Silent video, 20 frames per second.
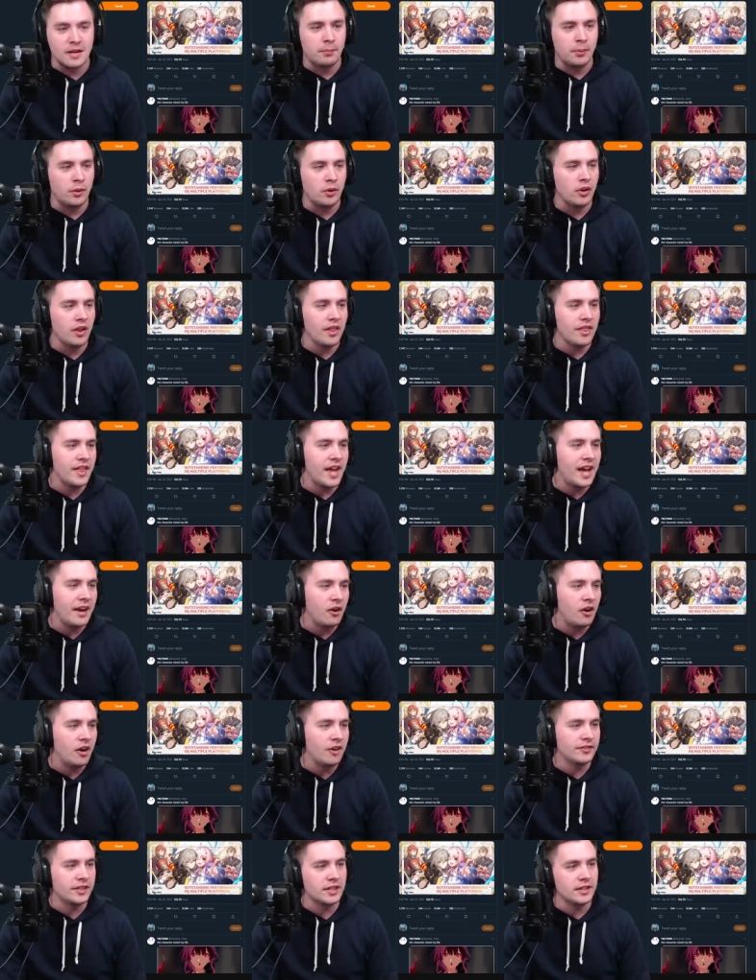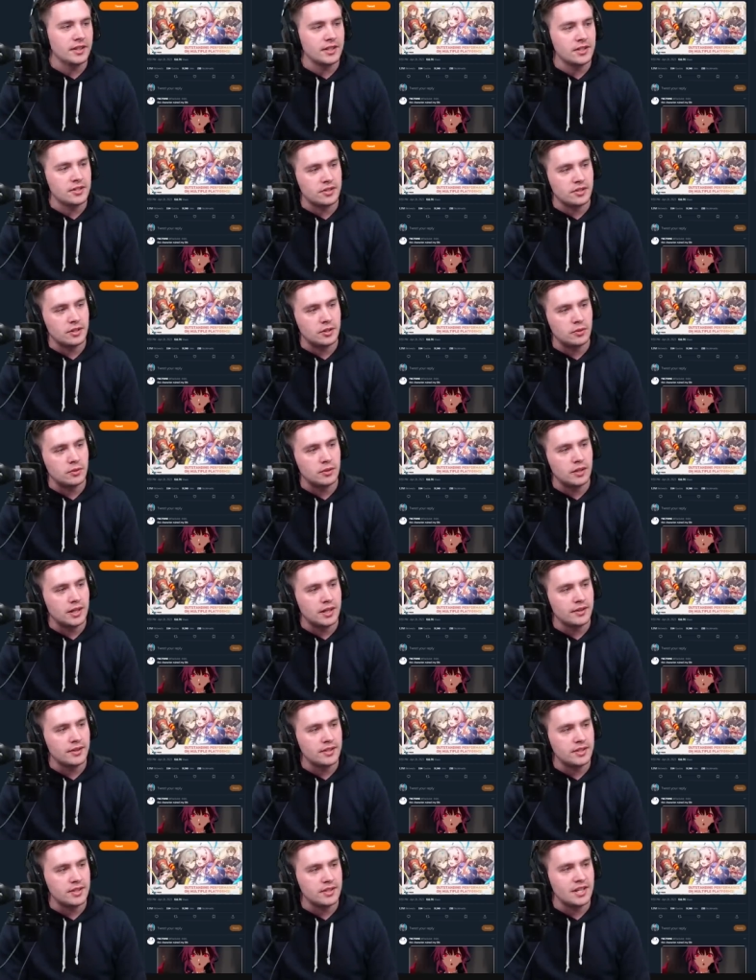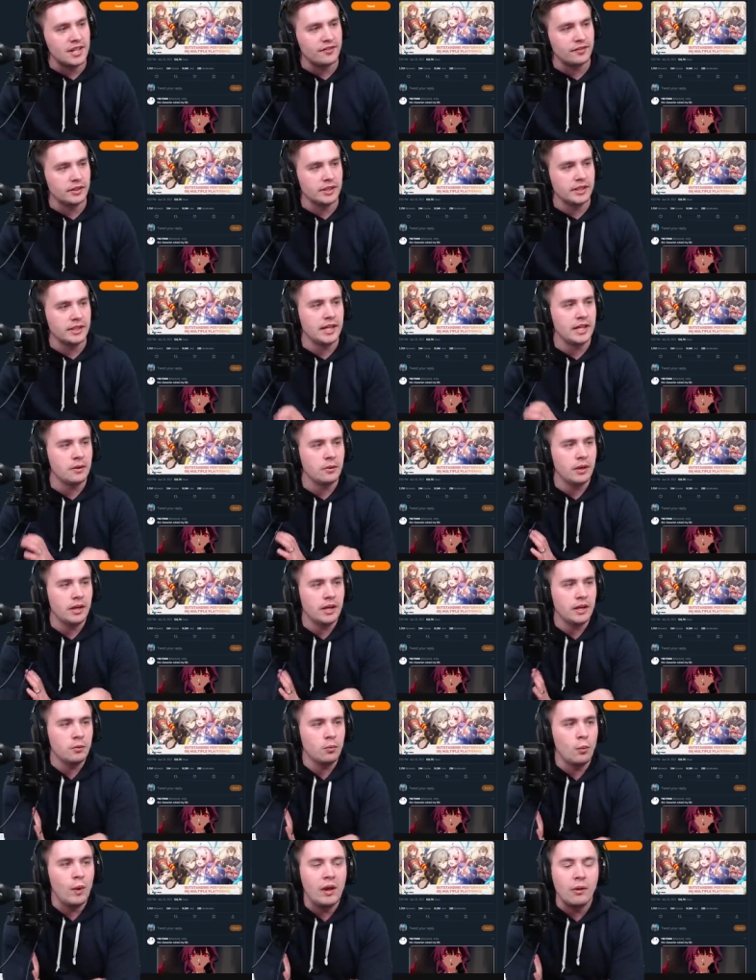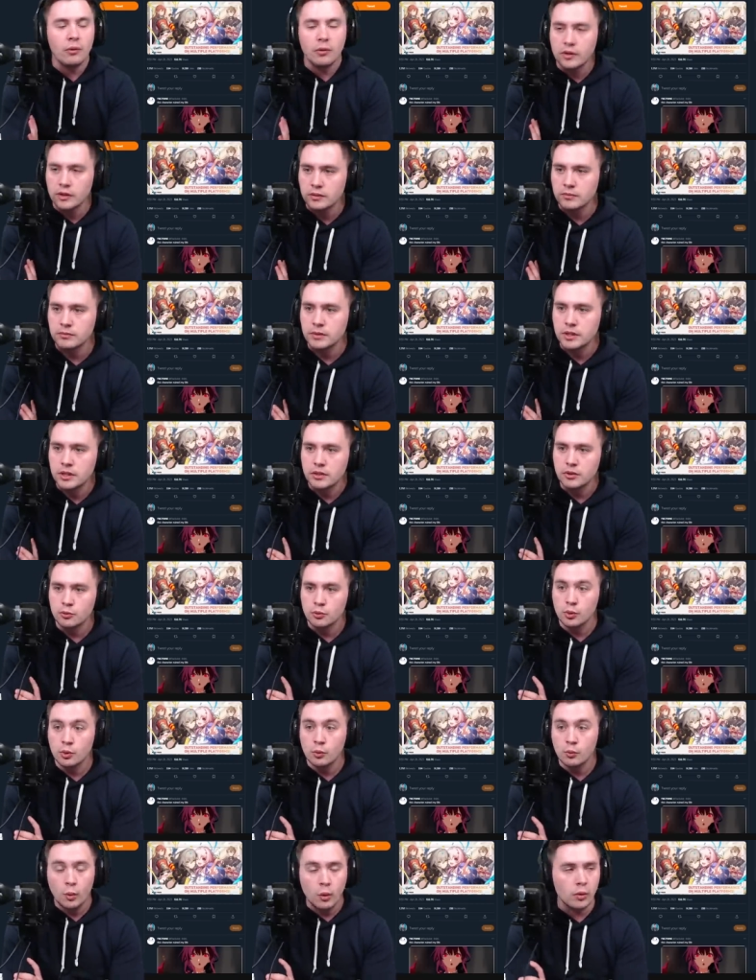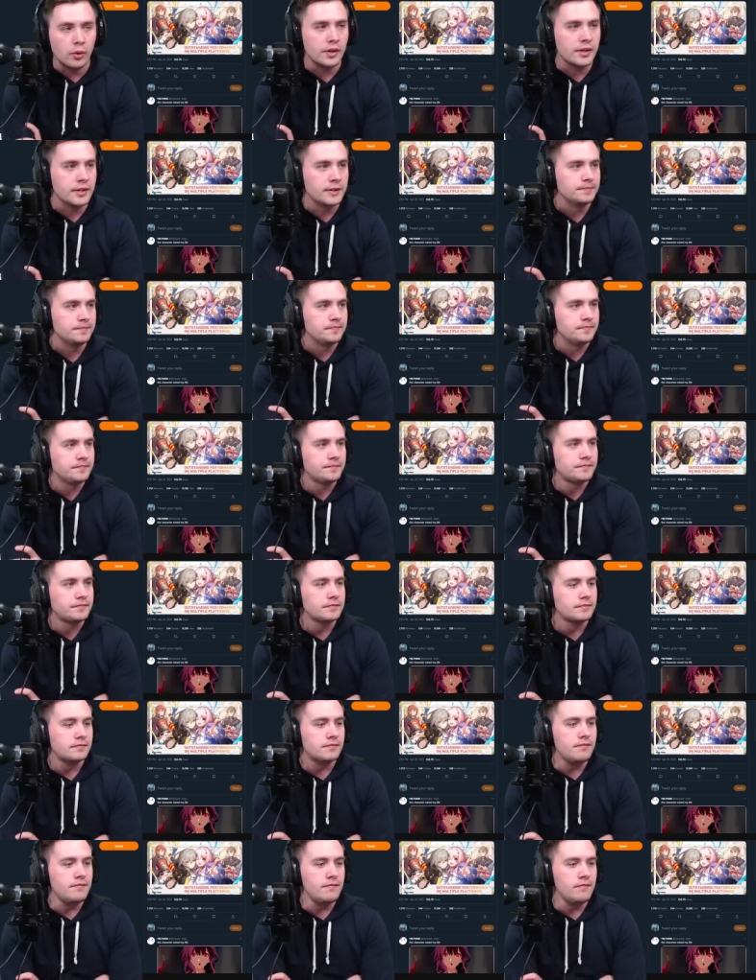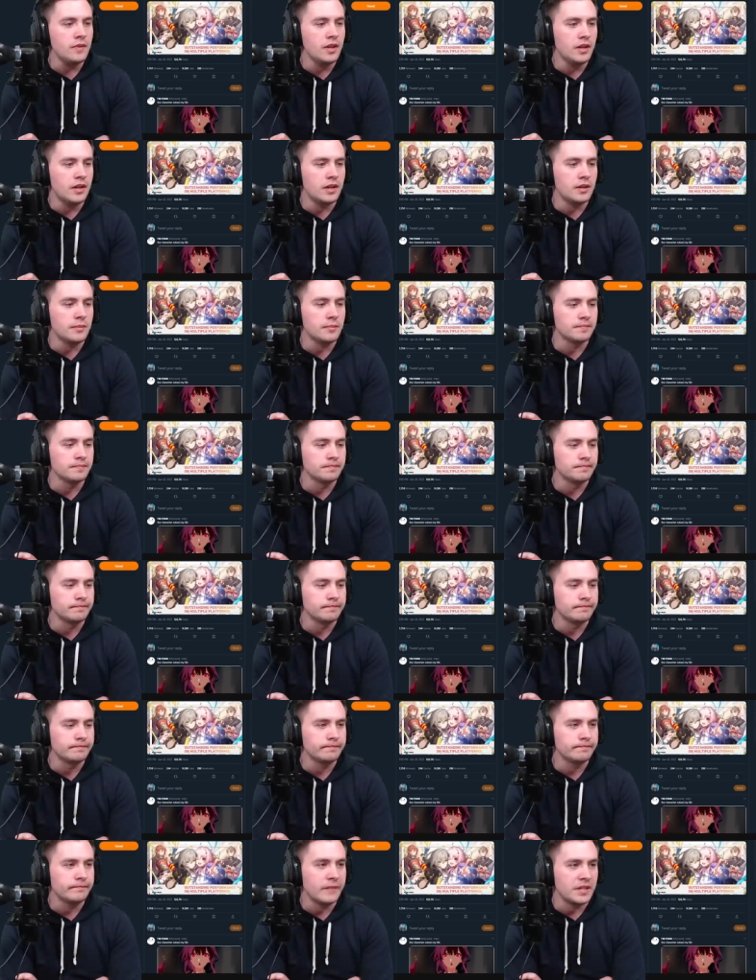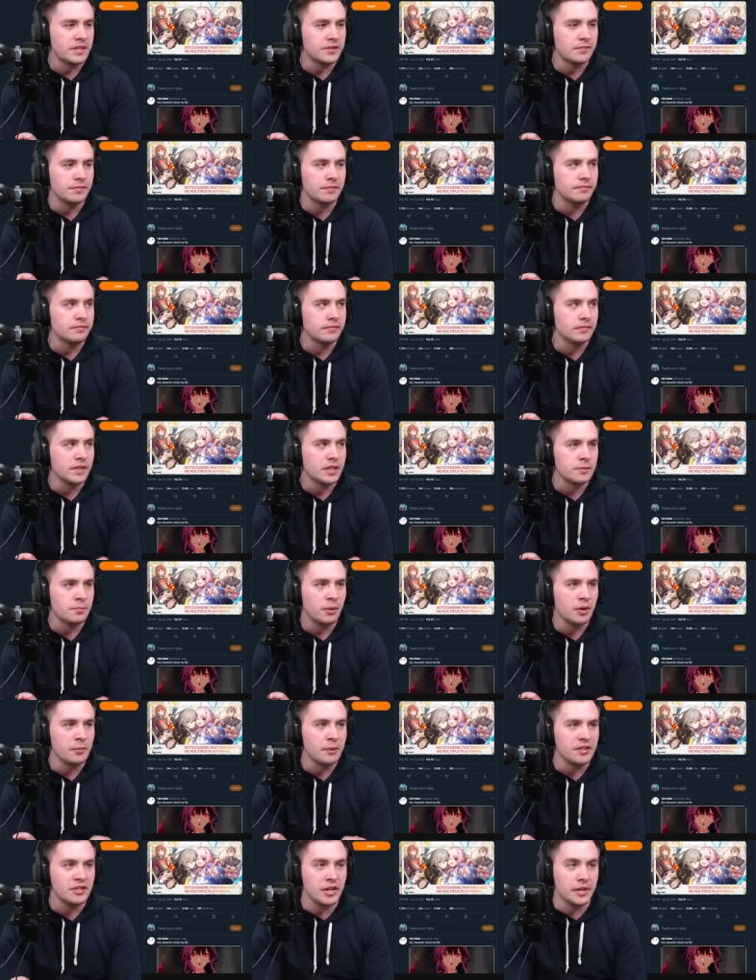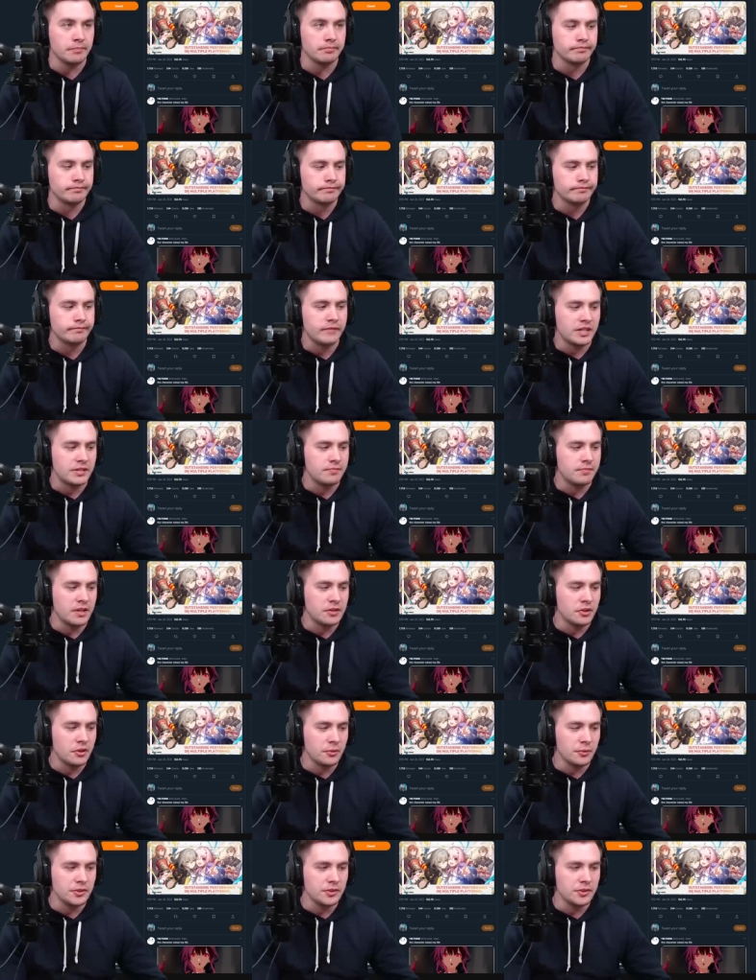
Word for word: pull that often, and so uh, this is definitely a, a welcome reward. Um, that's that's pretty much it. That's, that's all there